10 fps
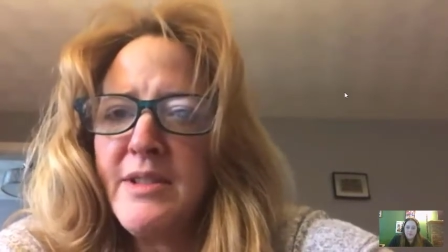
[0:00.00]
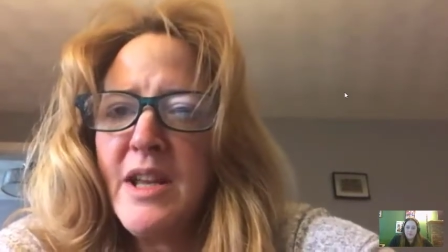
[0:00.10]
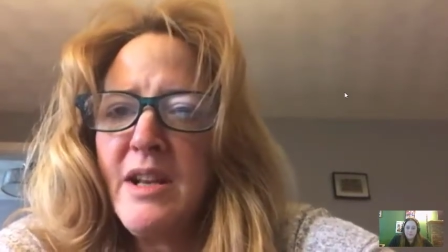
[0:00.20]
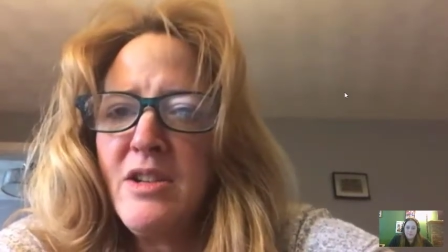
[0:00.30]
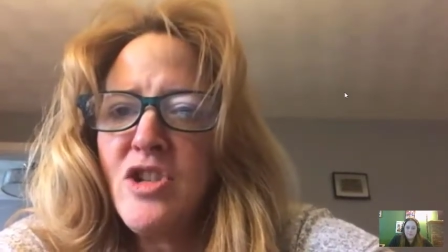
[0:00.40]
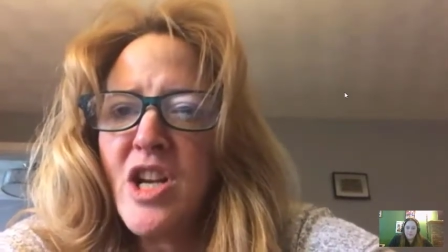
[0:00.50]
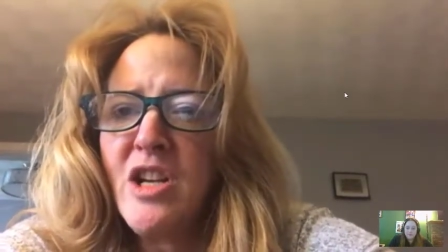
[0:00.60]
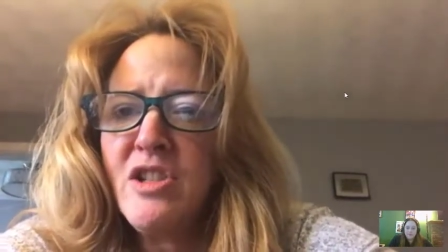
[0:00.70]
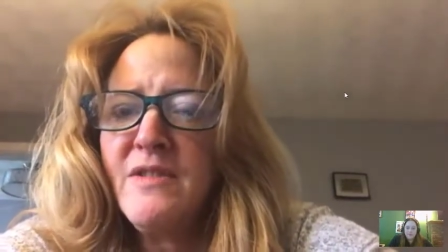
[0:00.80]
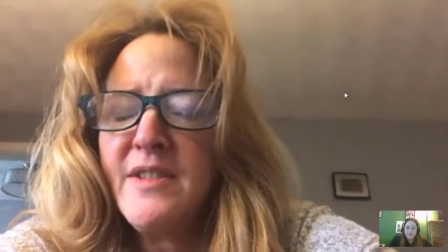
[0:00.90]
just to get
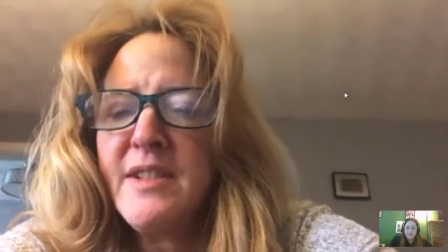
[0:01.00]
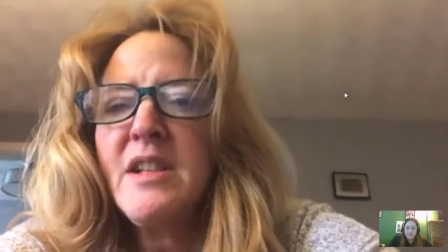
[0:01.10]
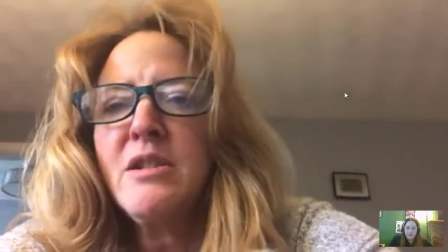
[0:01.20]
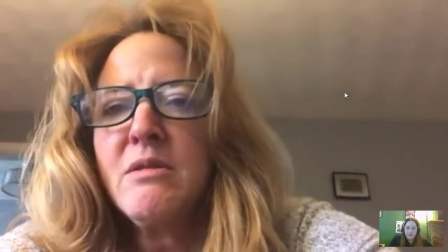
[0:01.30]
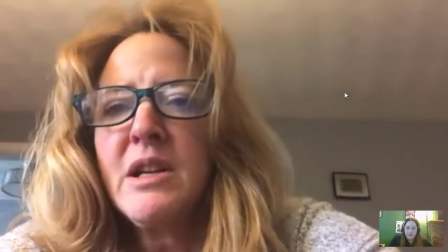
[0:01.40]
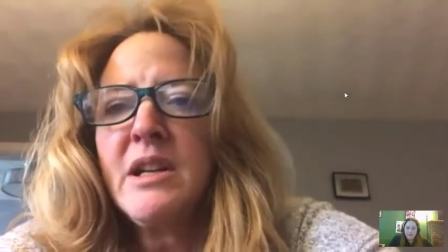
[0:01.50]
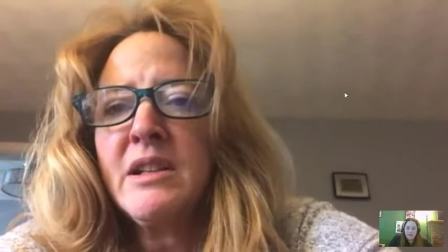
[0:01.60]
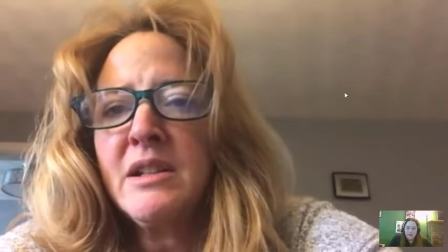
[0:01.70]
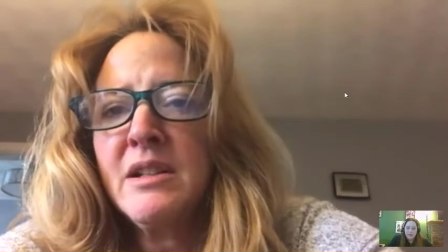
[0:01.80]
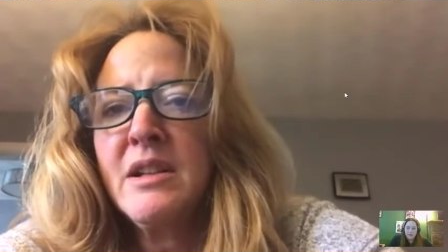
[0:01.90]
into scenery
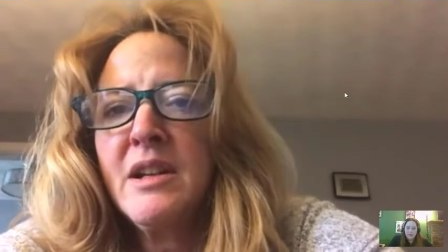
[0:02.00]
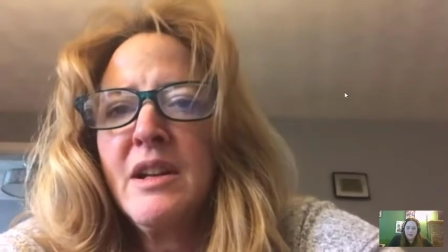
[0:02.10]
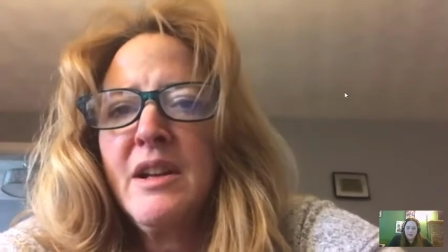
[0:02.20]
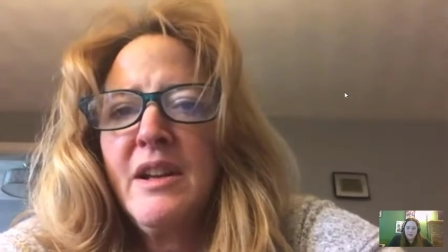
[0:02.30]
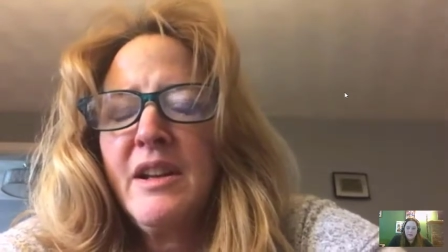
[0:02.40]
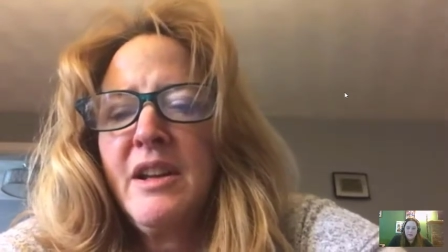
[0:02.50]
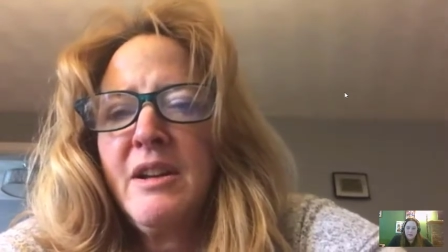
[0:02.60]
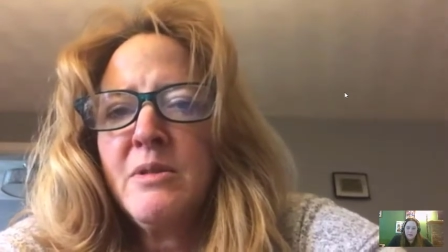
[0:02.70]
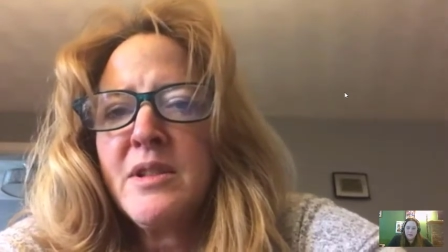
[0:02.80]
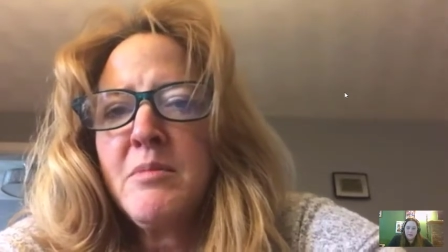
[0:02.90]
and,
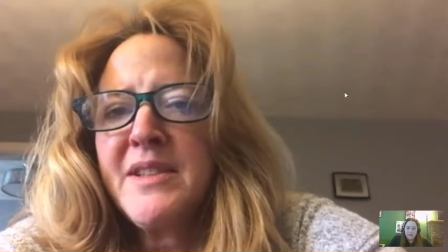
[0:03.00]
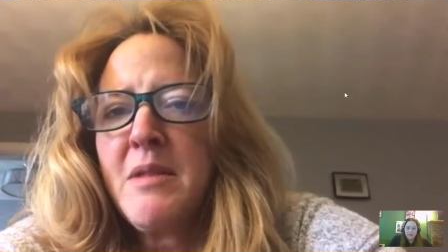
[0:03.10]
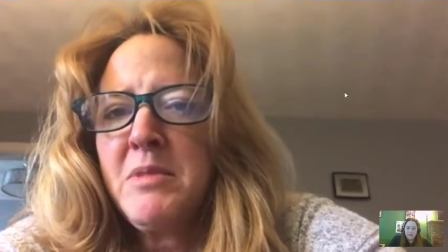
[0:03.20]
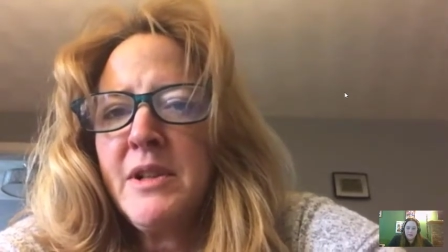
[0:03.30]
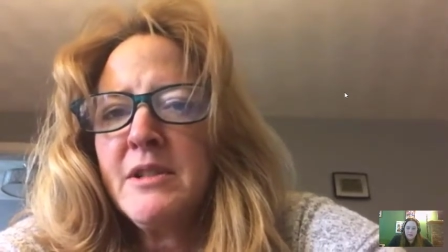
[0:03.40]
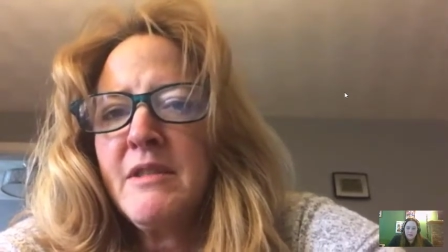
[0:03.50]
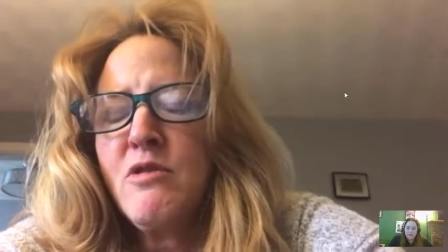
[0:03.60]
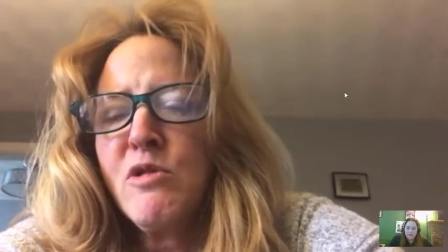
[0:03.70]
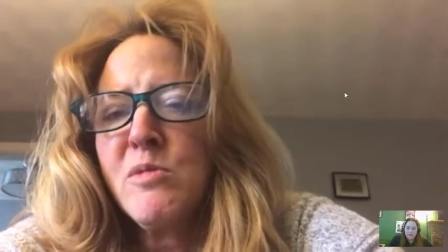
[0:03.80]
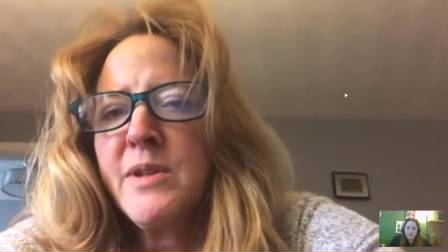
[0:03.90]
some semblance of
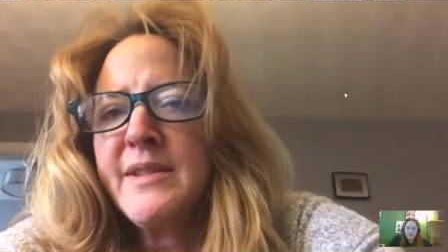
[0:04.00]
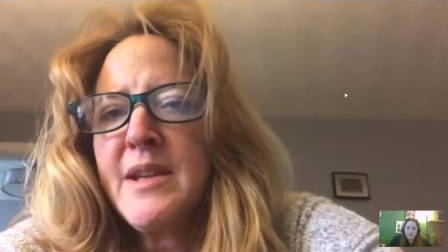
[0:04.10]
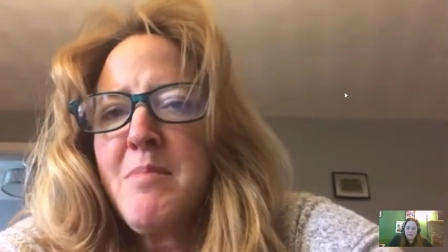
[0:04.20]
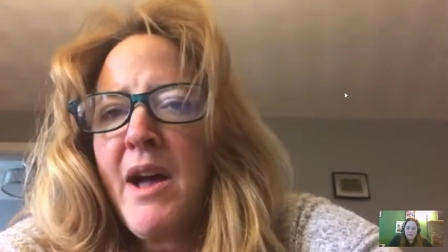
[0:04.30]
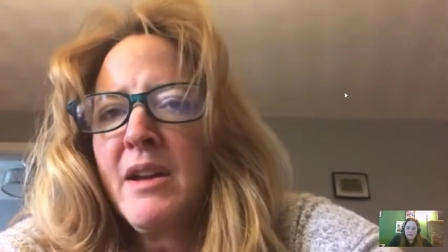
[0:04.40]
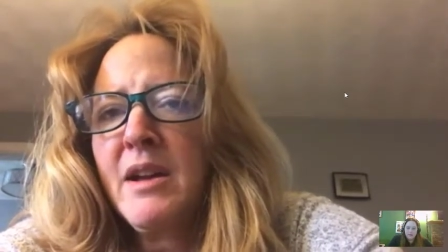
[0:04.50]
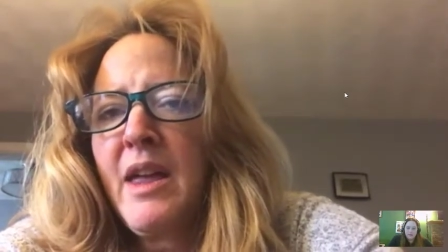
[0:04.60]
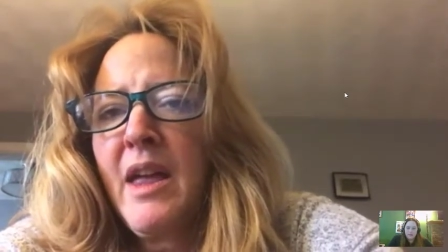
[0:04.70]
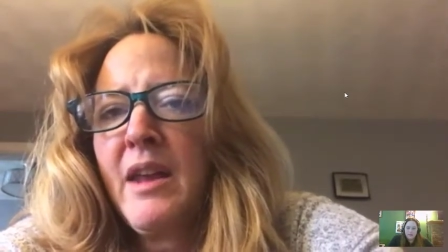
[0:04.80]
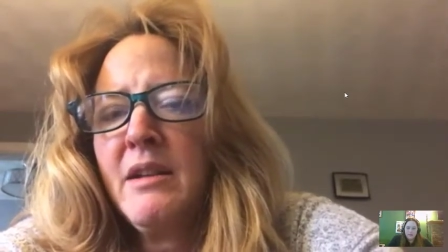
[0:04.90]
normalcy back
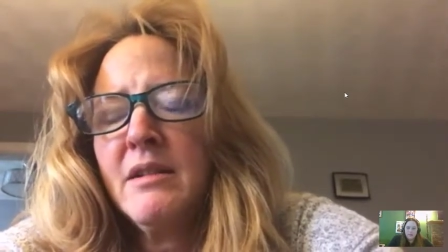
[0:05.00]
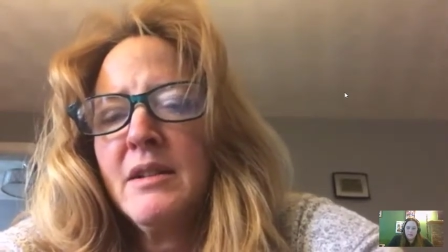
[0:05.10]
again.